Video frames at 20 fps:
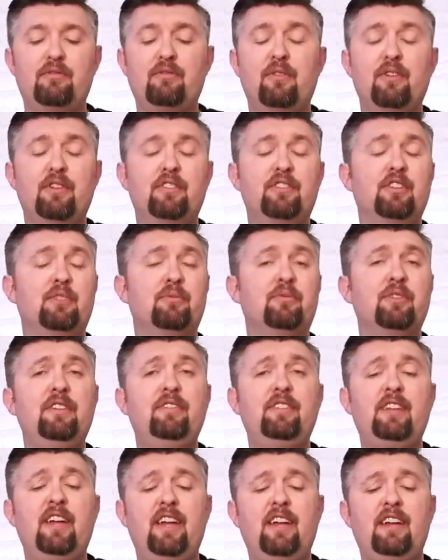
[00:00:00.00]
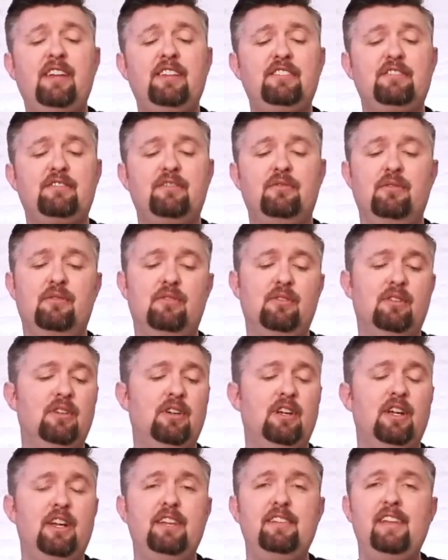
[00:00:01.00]
throw into your briefcase,
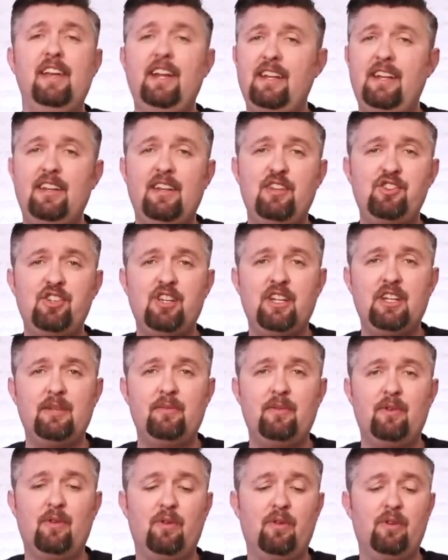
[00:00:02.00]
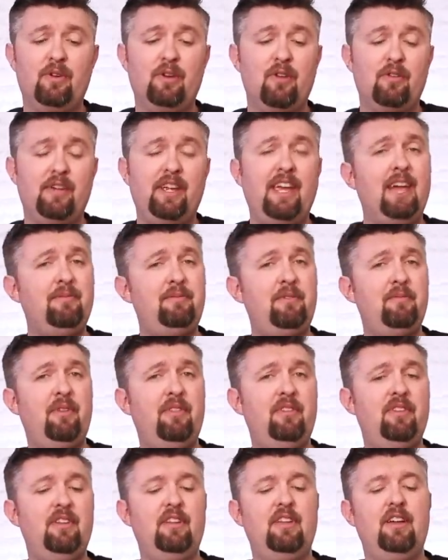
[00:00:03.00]
or take it to the gym, or go camping
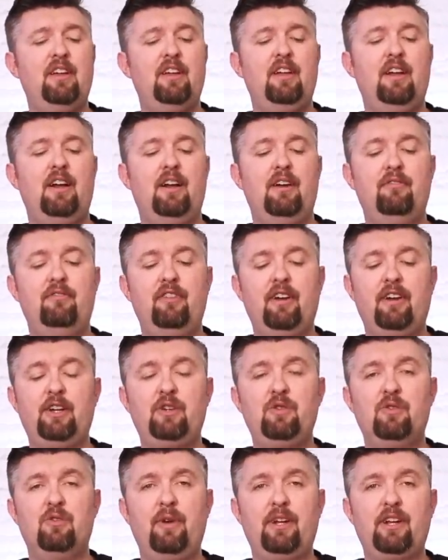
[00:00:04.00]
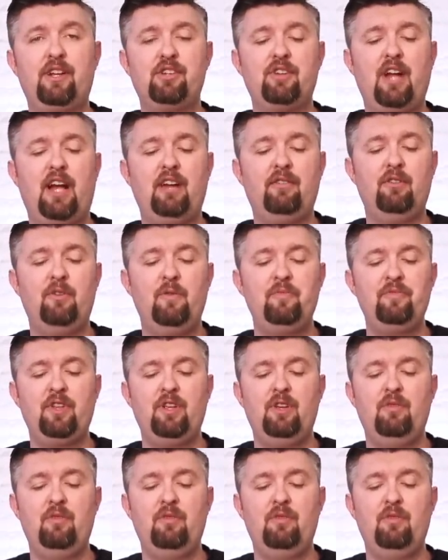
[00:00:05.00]
with it, a very cool way to travel.